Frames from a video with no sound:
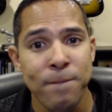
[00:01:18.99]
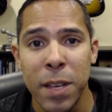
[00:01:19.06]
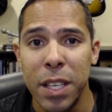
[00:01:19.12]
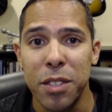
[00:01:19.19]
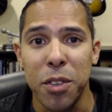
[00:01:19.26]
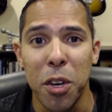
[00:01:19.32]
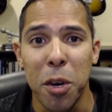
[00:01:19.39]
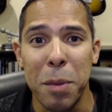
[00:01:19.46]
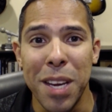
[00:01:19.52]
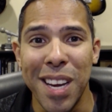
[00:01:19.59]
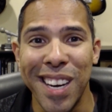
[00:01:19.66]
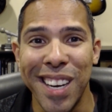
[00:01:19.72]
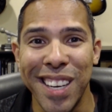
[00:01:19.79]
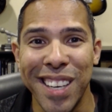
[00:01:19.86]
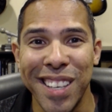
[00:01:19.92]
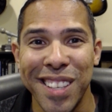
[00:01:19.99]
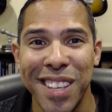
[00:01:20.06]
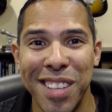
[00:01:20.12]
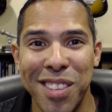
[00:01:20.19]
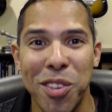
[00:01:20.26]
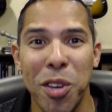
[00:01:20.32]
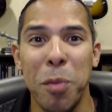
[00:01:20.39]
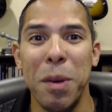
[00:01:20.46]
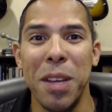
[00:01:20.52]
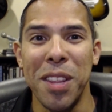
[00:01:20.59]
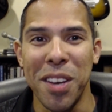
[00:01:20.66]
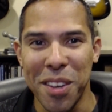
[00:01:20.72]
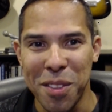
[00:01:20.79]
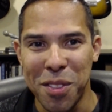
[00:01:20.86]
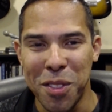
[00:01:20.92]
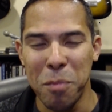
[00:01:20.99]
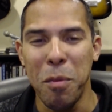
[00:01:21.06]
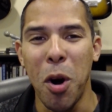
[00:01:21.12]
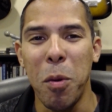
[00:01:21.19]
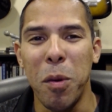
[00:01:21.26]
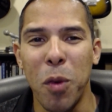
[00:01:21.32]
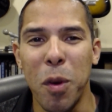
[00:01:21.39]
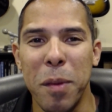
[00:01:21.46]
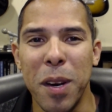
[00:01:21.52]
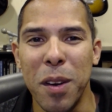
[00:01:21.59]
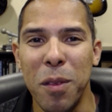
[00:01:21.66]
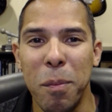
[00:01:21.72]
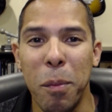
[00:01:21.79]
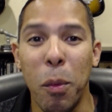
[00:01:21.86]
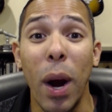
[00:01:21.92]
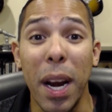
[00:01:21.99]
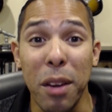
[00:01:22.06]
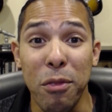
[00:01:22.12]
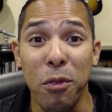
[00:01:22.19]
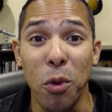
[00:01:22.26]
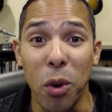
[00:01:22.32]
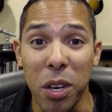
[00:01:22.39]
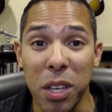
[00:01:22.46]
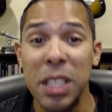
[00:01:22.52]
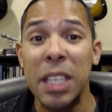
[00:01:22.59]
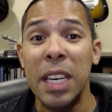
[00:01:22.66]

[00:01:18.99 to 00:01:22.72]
It's going to be the moment we've been waiting for